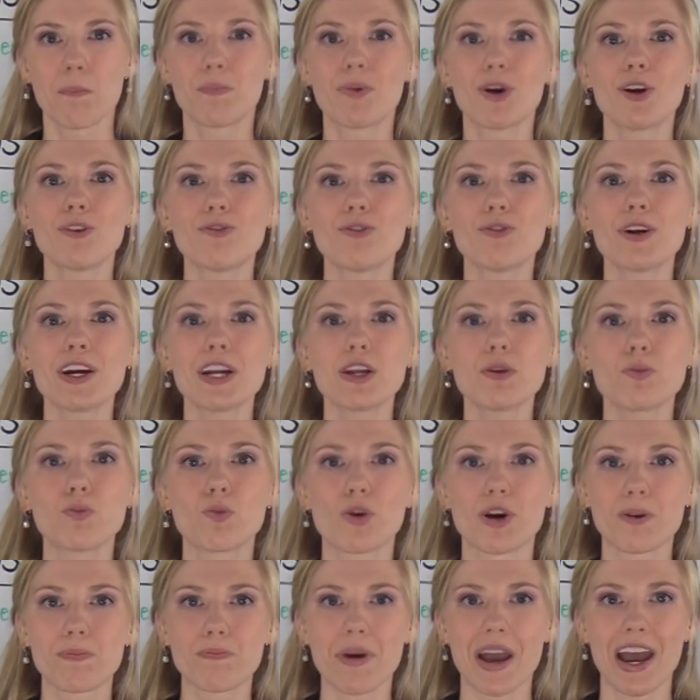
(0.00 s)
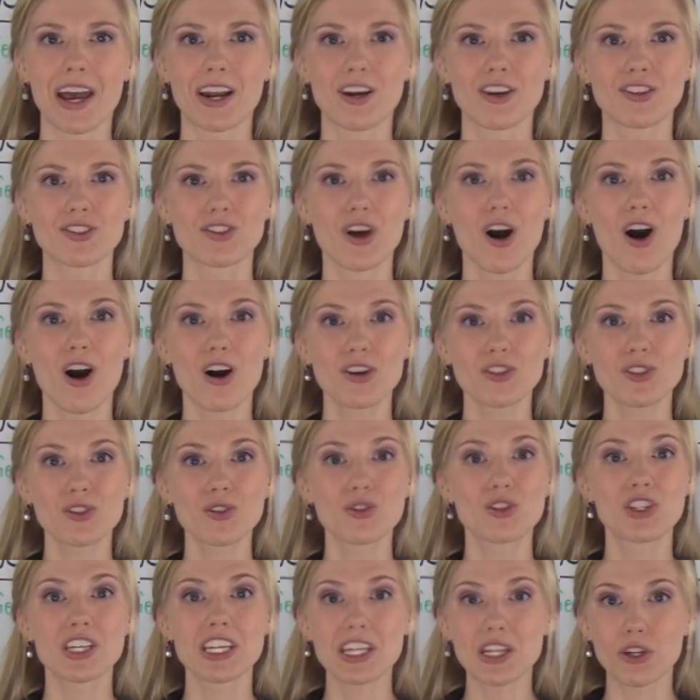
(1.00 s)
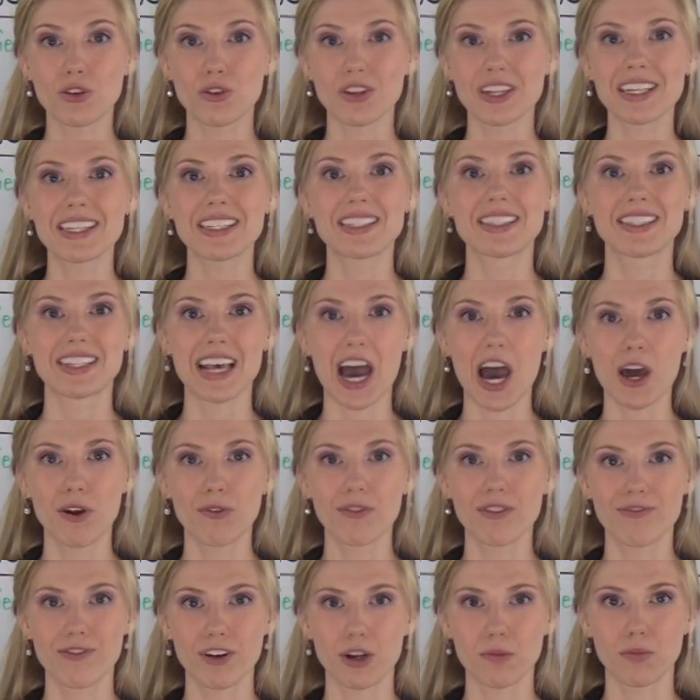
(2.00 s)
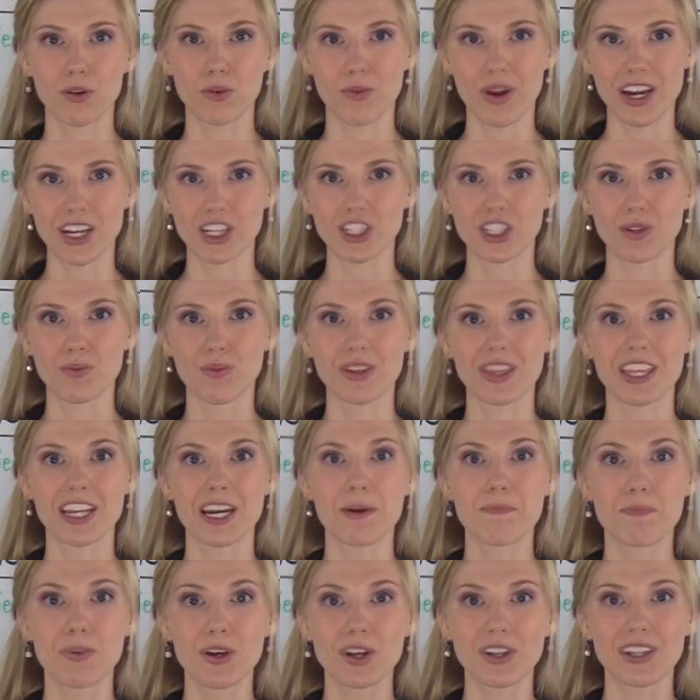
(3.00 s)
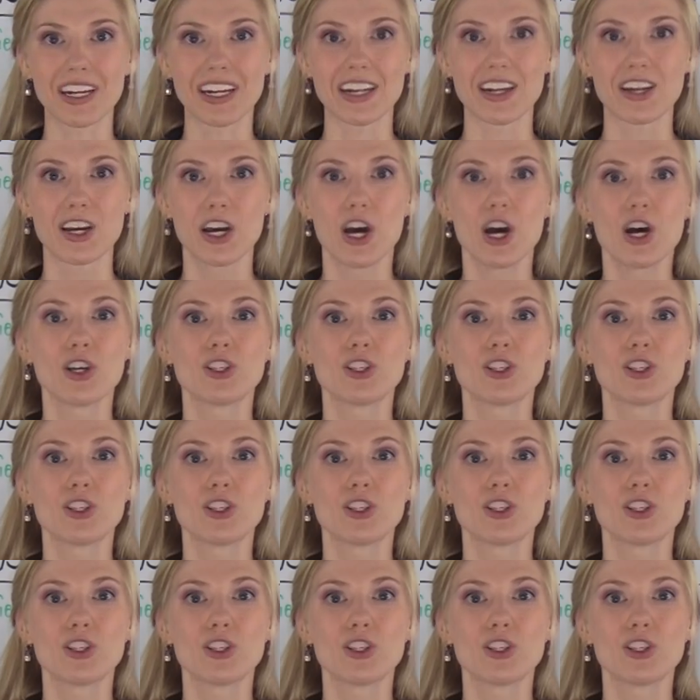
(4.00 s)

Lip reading: Perforated wood panels also decrease sound reverberation within a building,